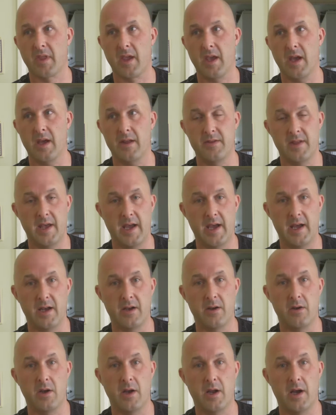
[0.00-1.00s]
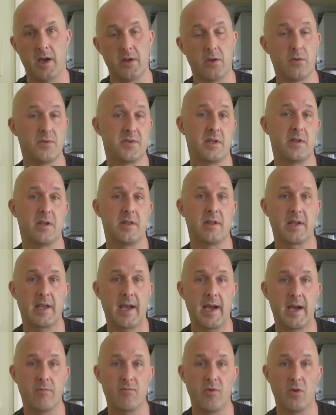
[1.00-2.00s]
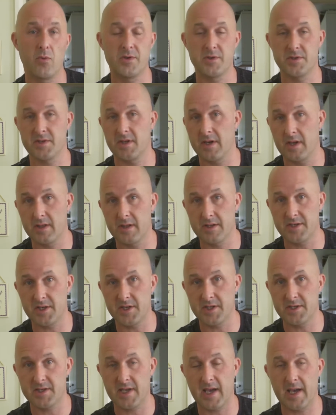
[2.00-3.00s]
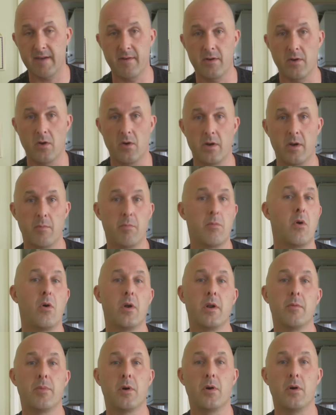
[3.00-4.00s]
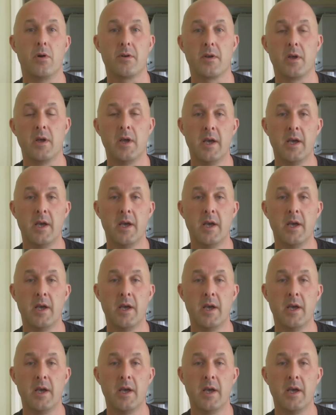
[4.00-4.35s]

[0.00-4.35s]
And then I used another camera, which was another G7 on a monopod.